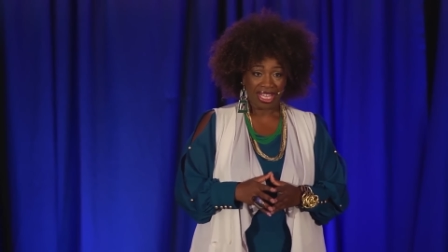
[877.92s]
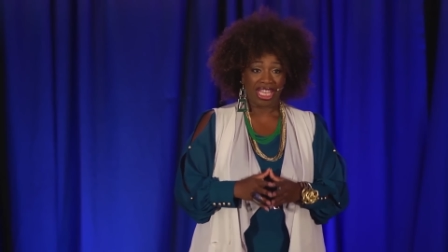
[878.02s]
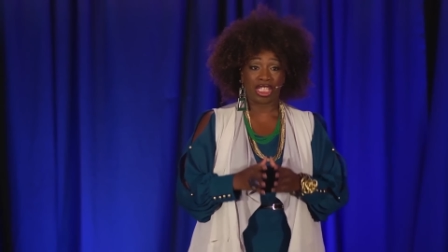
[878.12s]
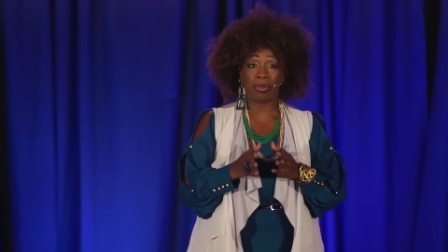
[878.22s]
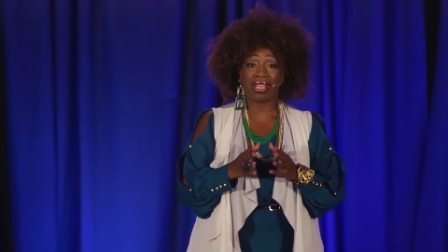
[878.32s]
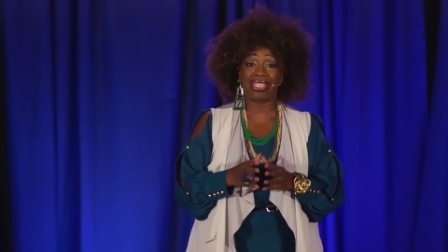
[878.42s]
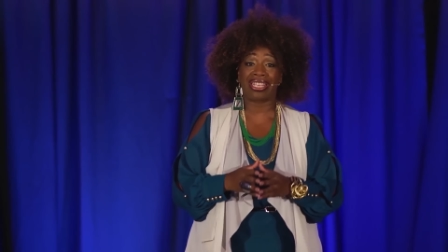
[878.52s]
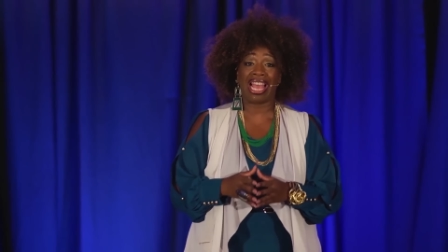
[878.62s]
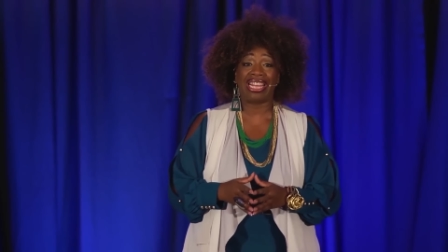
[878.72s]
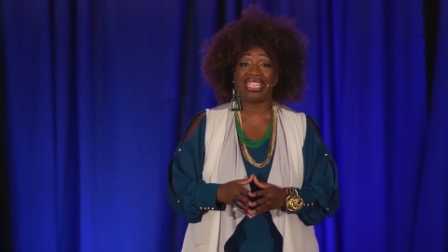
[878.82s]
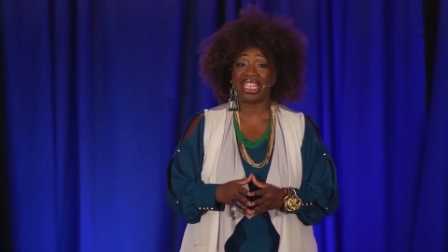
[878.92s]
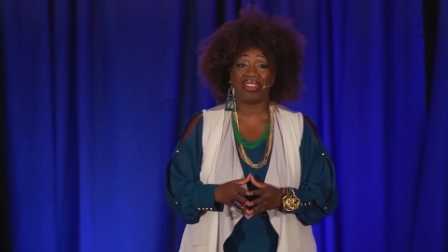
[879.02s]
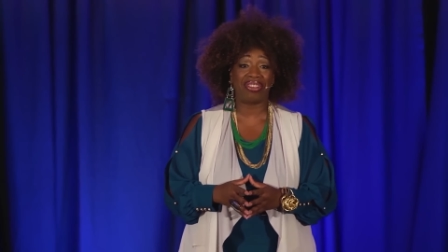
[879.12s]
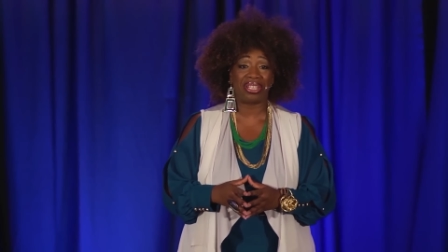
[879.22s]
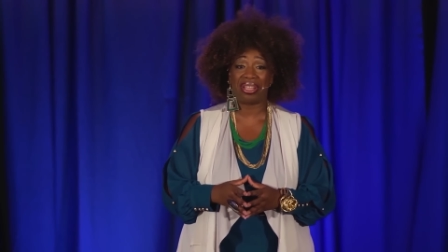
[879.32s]
it's because God didn't
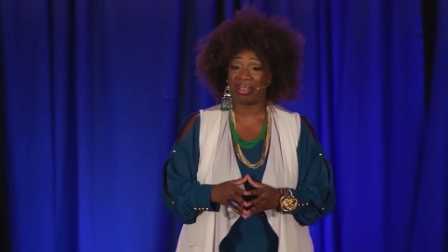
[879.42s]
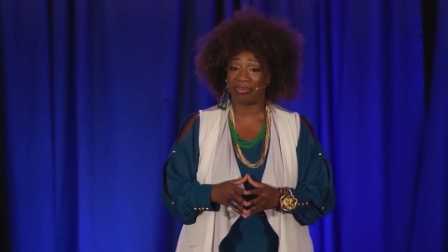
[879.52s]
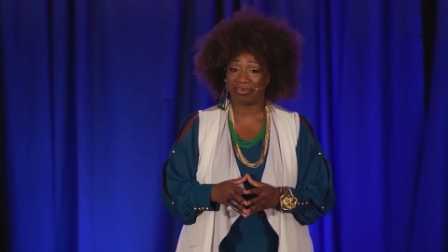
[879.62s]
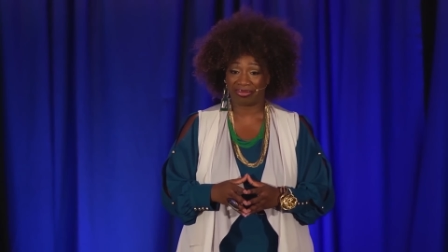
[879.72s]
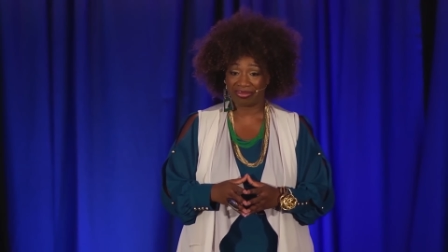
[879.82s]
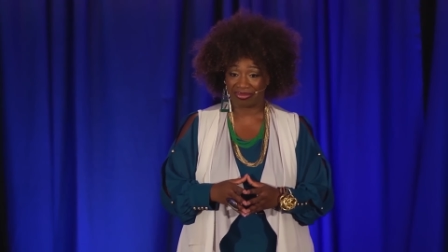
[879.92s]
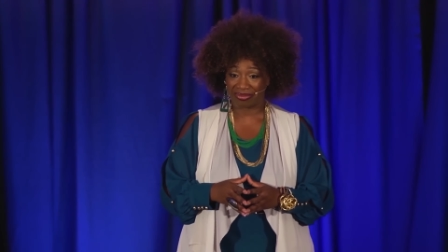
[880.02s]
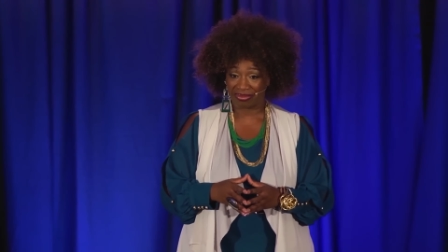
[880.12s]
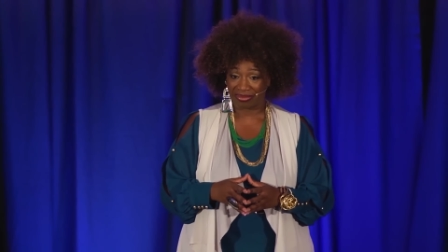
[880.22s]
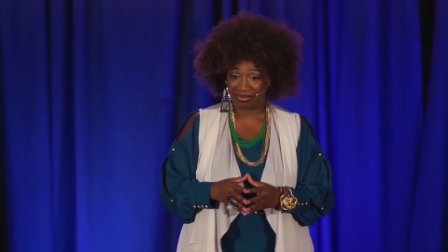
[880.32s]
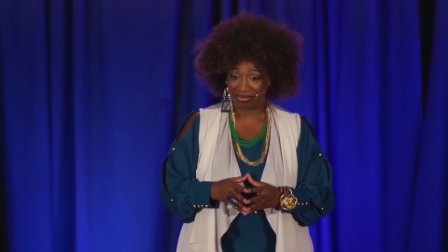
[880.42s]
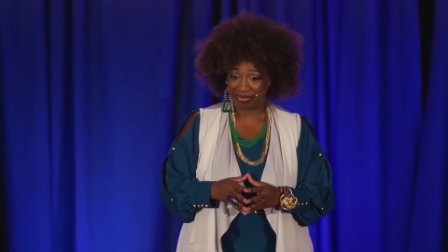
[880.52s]
give it to them. Yes.